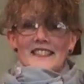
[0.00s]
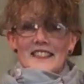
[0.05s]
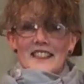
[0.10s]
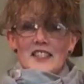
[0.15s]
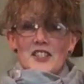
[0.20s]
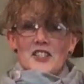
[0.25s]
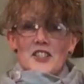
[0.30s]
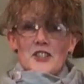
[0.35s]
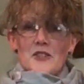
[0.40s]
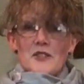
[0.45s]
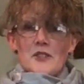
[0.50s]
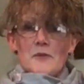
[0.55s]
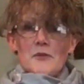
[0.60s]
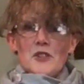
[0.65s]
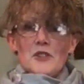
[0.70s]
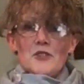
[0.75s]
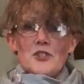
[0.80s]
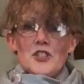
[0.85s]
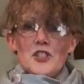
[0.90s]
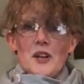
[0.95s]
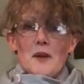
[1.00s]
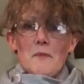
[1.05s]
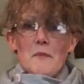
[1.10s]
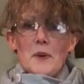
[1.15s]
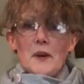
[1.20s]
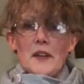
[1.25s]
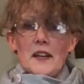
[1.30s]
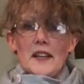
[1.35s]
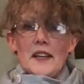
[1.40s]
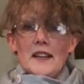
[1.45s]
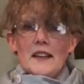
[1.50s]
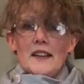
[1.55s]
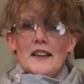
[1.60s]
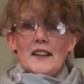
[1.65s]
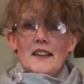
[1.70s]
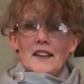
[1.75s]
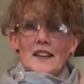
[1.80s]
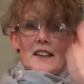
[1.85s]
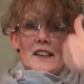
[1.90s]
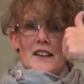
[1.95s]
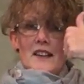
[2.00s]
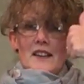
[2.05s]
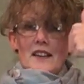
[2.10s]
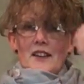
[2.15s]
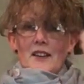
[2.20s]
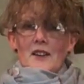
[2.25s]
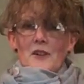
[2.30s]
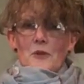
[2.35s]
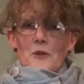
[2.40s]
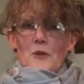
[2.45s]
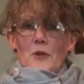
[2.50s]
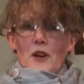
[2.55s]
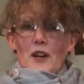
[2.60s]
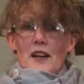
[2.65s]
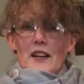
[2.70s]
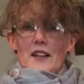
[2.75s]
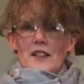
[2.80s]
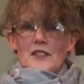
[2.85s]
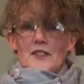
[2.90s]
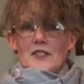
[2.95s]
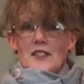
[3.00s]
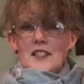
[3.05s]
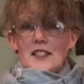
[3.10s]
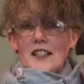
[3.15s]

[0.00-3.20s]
Did you do some good jumping? Well